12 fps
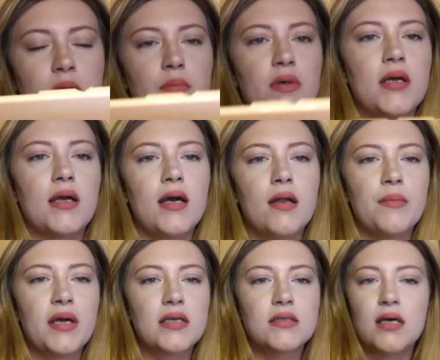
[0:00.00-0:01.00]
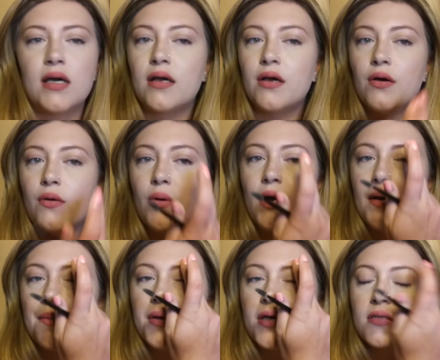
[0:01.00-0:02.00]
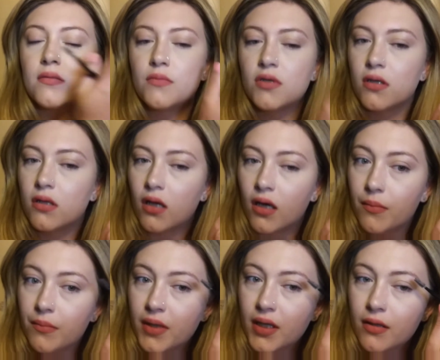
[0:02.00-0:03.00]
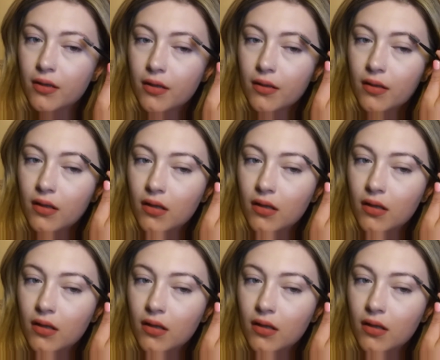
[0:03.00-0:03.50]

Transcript: But it kind of makes that go away. It makes them look a lot better.